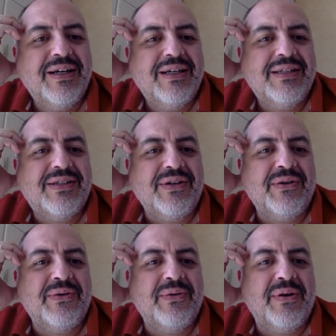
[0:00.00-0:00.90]

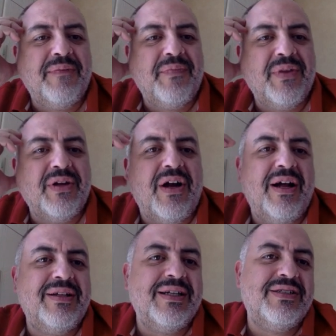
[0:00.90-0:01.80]
So the
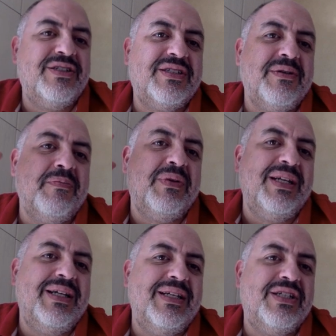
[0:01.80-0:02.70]
context just
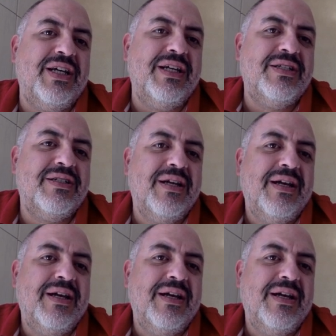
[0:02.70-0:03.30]
completely changed.